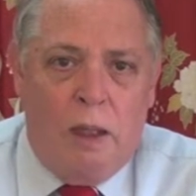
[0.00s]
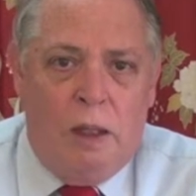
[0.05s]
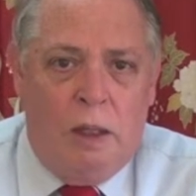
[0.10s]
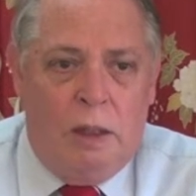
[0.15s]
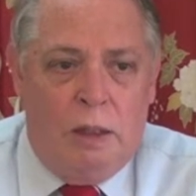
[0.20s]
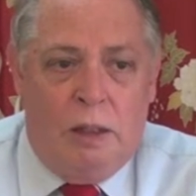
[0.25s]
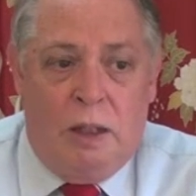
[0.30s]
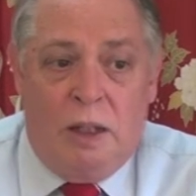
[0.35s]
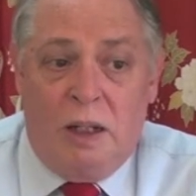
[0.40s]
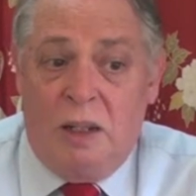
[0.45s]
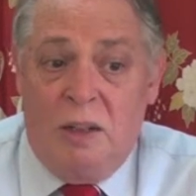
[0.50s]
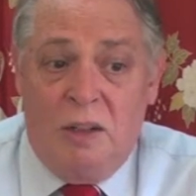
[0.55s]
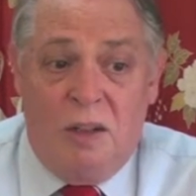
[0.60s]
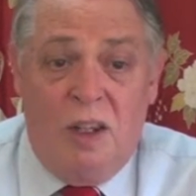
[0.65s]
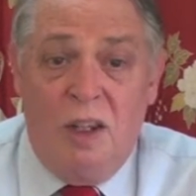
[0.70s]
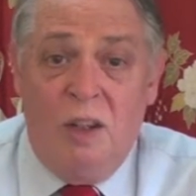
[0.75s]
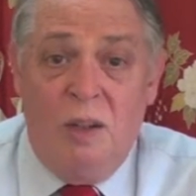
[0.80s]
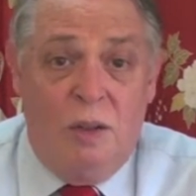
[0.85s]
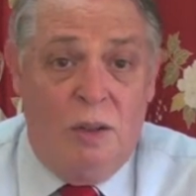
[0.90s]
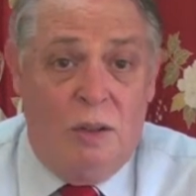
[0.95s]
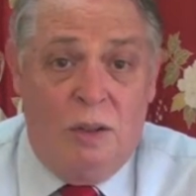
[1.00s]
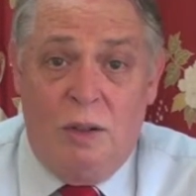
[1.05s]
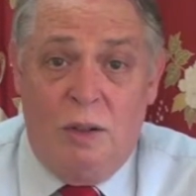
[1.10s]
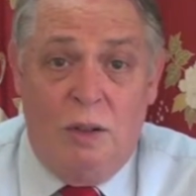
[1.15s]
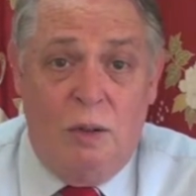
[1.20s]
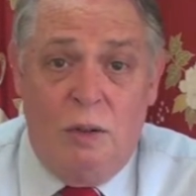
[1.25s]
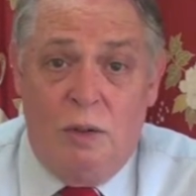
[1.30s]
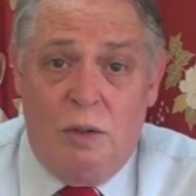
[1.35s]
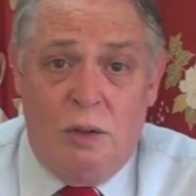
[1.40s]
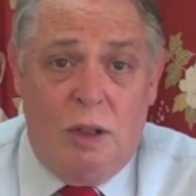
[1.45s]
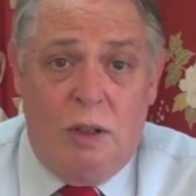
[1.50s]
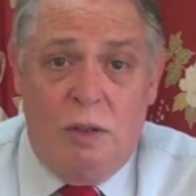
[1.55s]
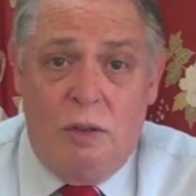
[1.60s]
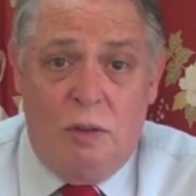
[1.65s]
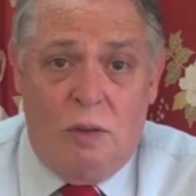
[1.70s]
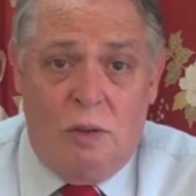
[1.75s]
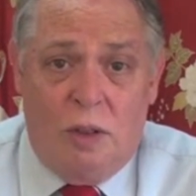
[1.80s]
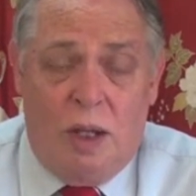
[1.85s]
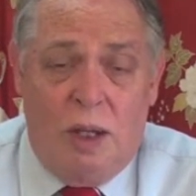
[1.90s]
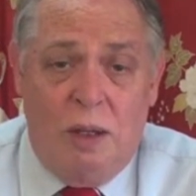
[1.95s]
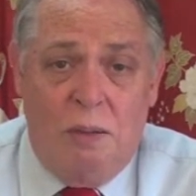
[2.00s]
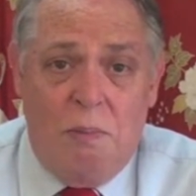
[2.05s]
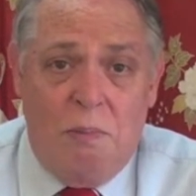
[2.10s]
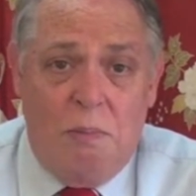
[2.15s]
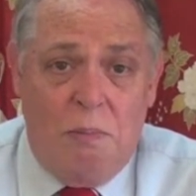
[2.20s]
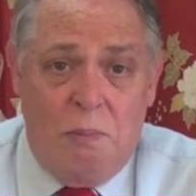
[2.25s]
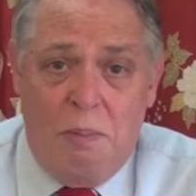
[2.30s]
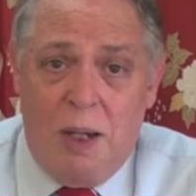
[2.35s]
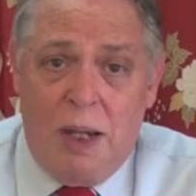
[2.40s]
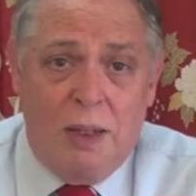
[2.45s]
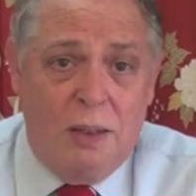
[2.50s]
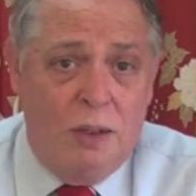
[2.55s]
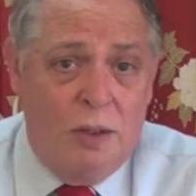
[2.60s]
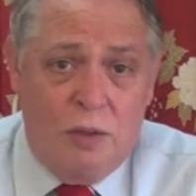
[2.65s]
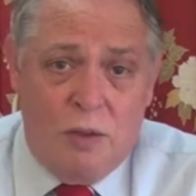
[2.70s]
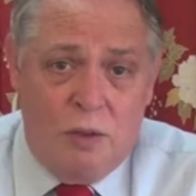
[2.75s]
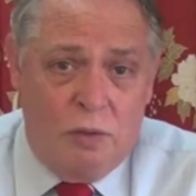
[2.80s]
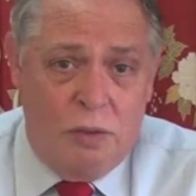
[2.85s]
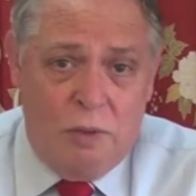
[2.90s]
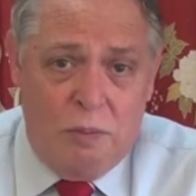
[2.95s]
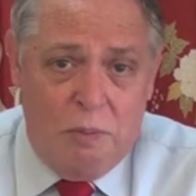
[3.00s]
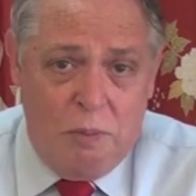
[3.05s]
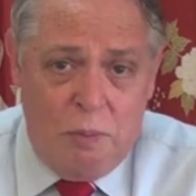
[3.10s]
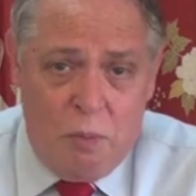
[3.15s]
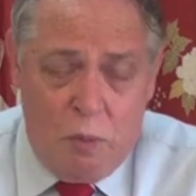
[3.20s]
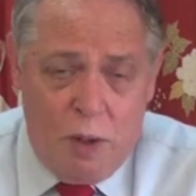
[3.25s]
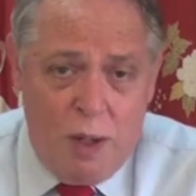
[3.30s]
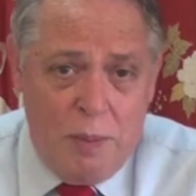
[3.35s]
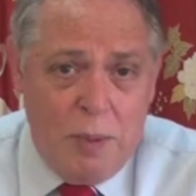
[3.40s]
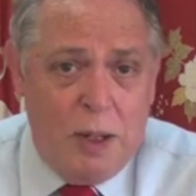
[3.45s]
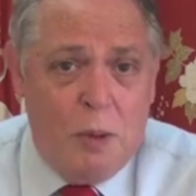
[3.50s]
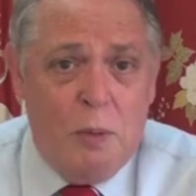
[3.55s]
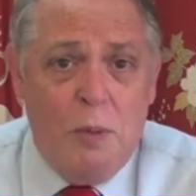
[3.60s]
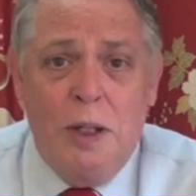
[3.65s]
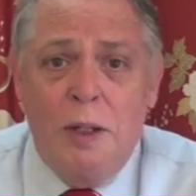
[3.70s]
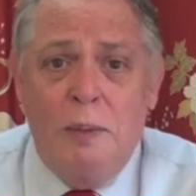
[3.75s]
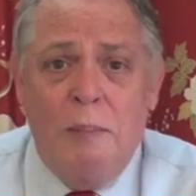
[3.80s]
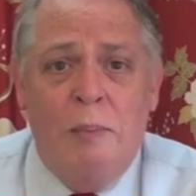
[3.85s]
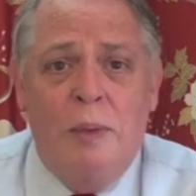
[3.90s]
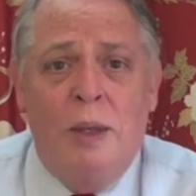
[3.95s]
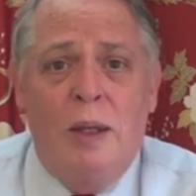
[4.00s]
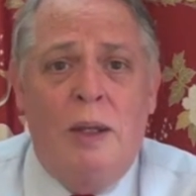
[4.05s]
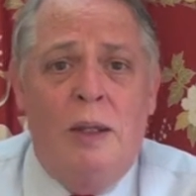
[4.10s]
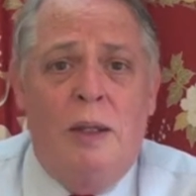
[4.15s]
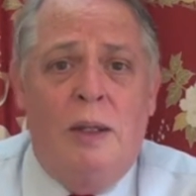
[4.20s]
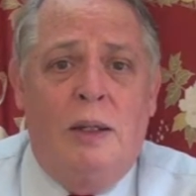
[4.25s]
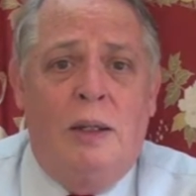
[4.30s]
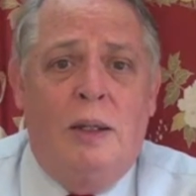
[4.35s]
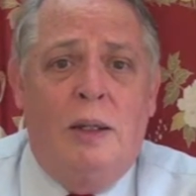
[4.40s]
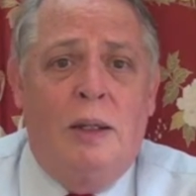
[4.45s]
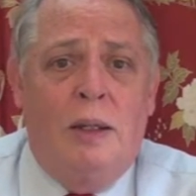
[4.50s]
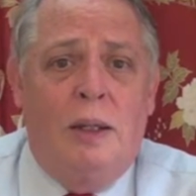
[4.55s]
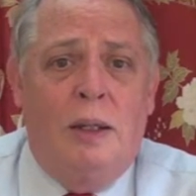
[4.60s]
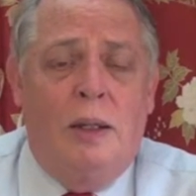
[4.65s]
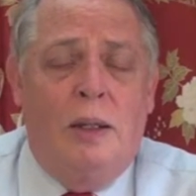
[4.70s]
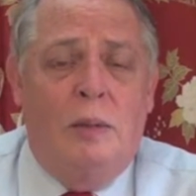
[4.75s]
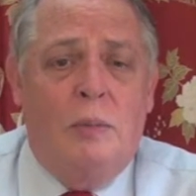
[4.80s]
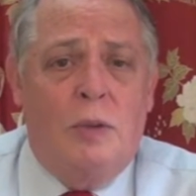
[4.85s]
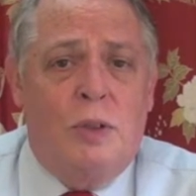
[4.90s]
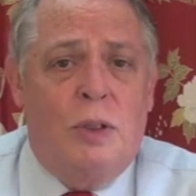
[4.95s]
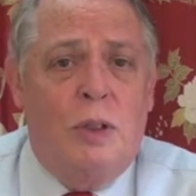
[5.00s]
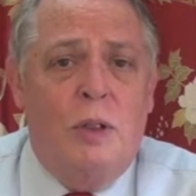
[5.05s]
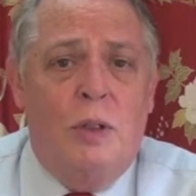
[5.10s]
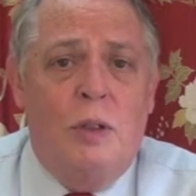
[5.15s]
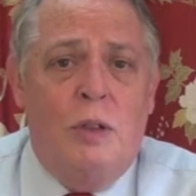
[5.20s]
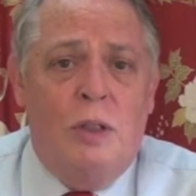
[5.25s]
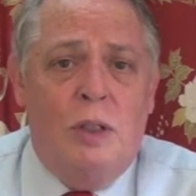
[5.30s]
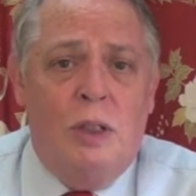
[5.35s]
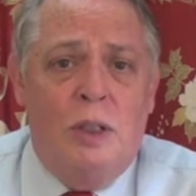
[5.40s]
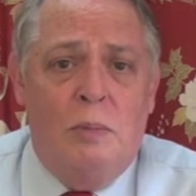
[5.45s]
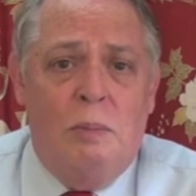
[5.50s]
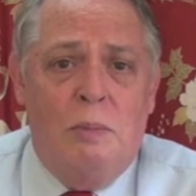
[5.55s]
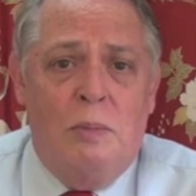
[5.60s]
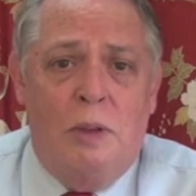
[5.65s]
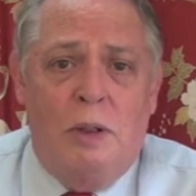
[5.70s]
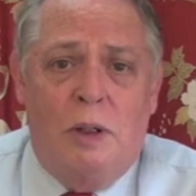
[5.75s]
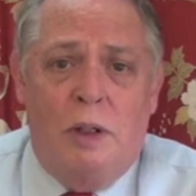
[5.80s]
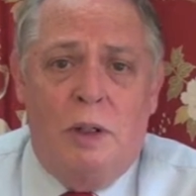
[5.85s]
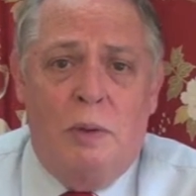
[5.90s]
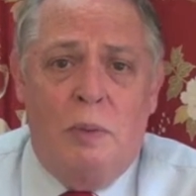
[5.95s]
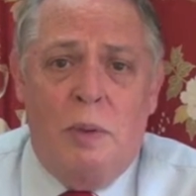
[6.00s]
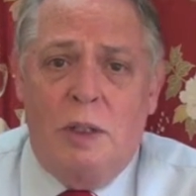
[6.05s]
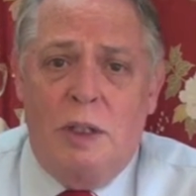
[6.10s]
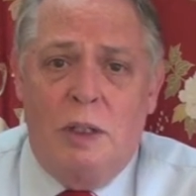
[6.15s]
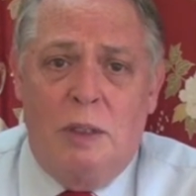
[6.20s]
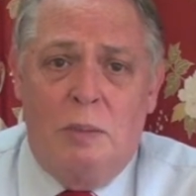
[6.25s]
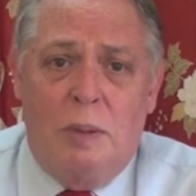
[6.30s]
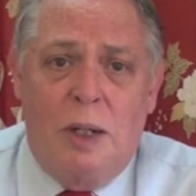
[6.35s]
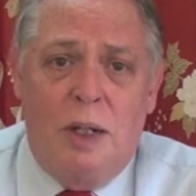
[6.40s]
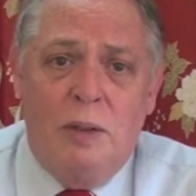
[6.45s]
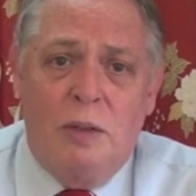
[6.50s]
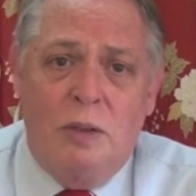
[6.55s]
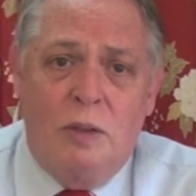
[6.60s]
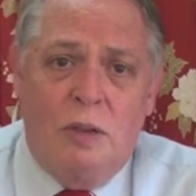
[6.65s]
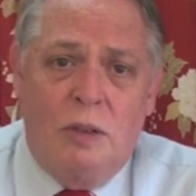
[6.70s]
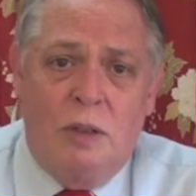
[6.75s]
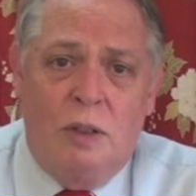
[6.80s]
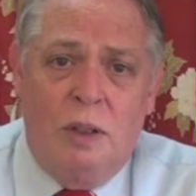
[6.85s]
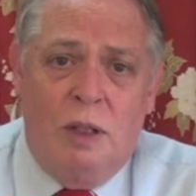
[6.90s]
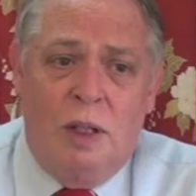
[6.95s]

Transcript: I continue to use those same magnets from way back when. I'm still using them on a regular basis.